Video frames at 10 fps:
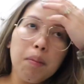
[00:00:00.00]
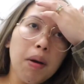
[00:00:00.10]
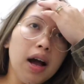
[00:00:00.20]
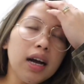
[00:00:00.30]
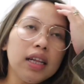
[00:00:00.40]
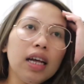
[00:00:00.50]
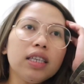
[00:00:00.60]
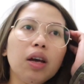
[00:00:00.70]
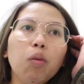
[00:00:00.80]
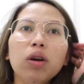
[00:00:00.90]
pag
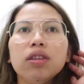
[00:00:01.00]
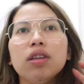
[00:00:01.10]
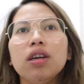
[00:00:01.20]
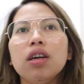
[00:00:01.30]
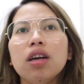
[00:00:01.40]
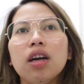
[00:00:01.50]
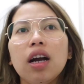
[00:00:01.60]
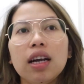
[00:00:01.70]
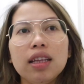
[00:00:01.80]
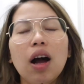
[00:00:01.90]
nasa water
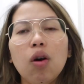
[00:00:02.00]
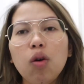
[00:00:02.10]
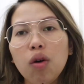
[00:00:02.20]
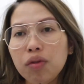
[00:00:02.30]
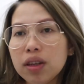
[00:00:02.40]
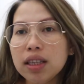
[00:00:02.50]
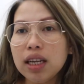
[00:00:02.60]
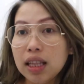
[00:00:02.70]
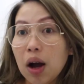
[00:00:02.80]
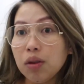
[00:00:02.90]
ka daw,
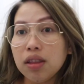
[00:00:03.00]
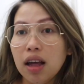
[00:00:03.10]
obviously, down